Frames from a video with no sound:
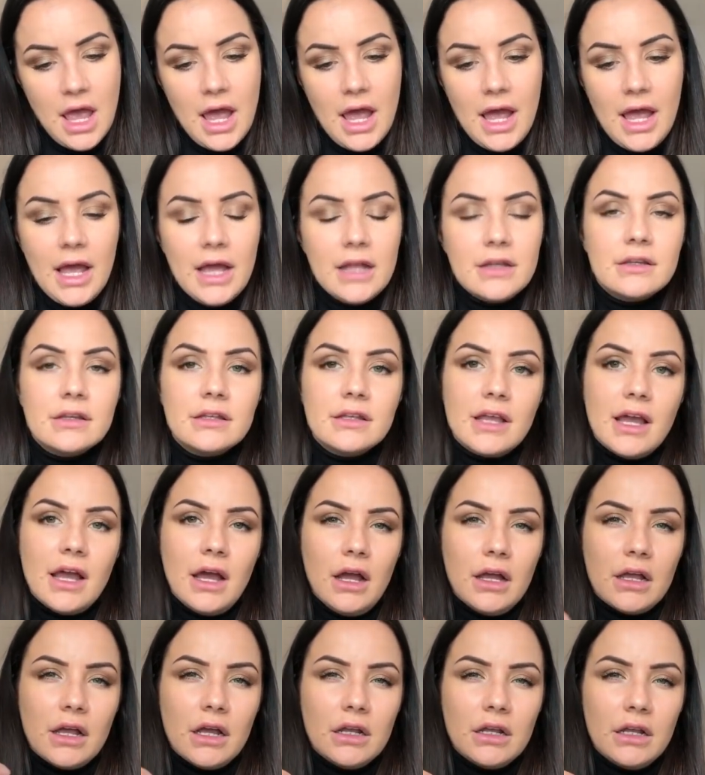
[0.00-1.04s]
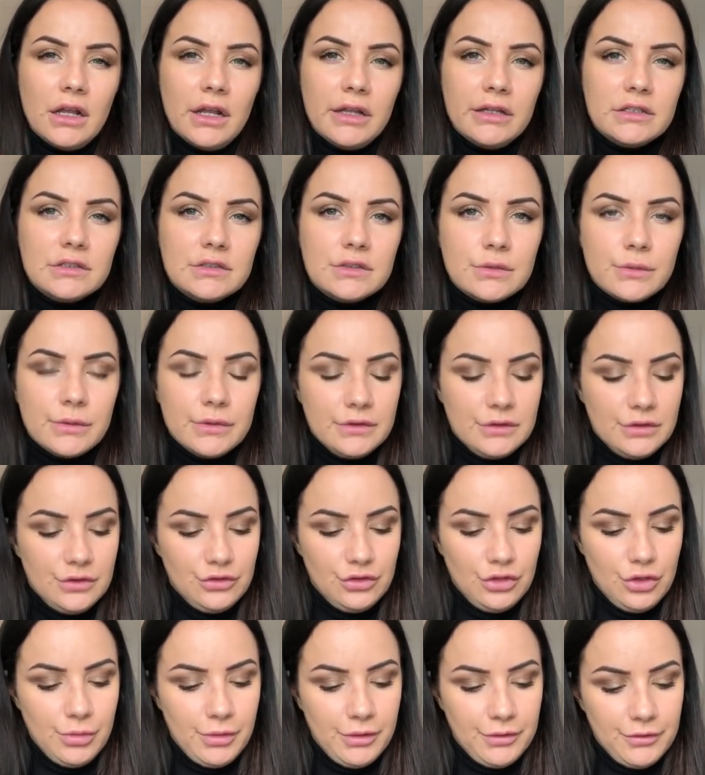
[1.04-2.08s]
And yeah, I kind of like this squeezy
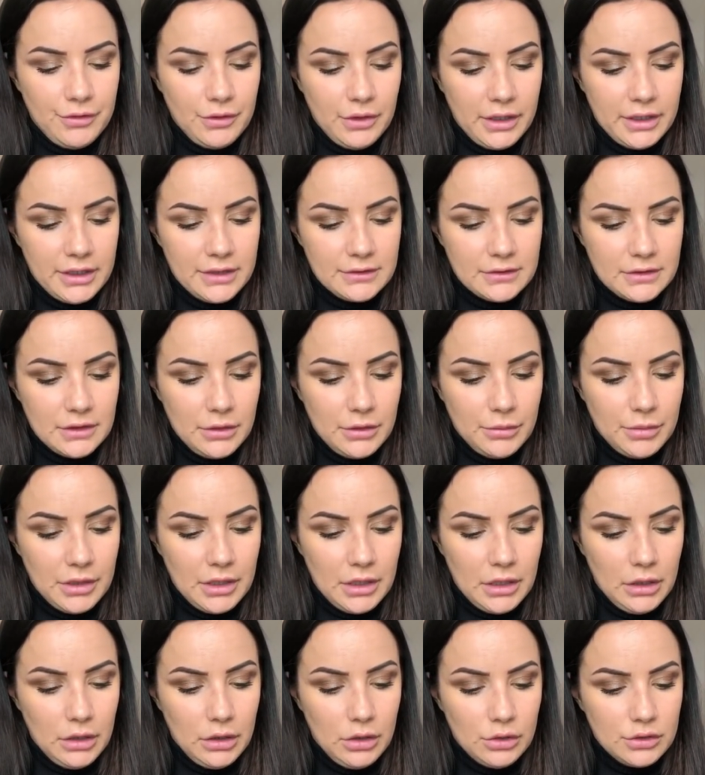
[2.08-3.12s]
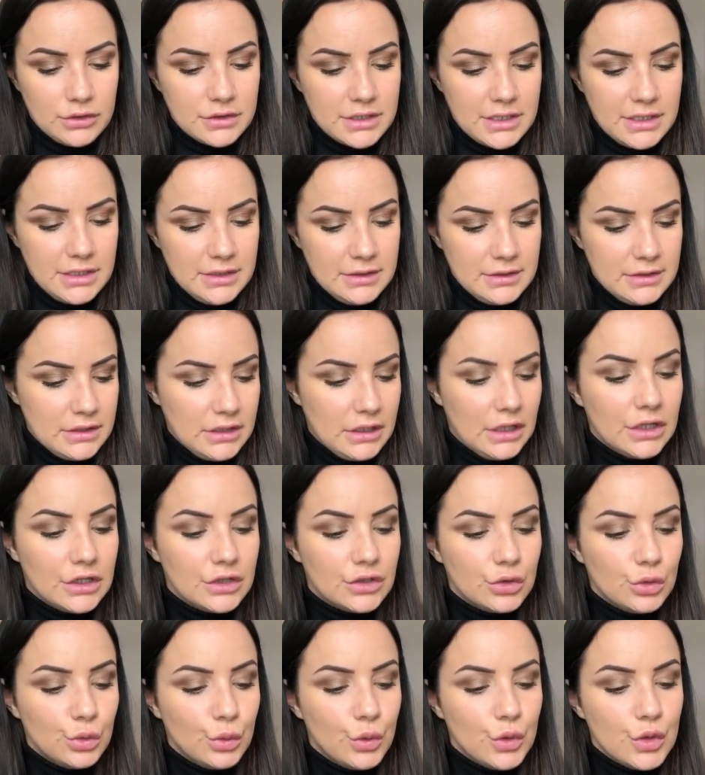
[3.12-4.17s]
tube. I feel like it's going to be a lot easier
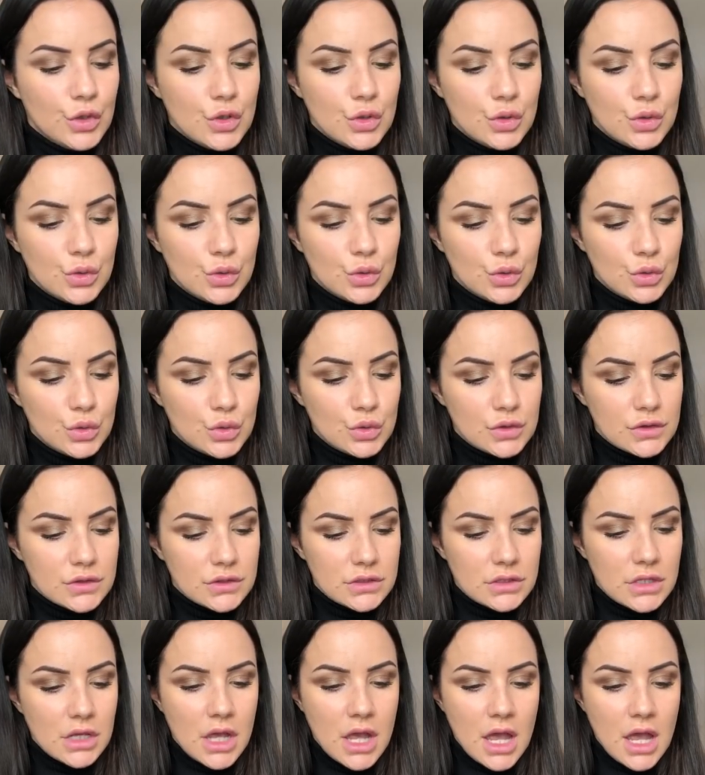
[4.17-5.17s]
to use.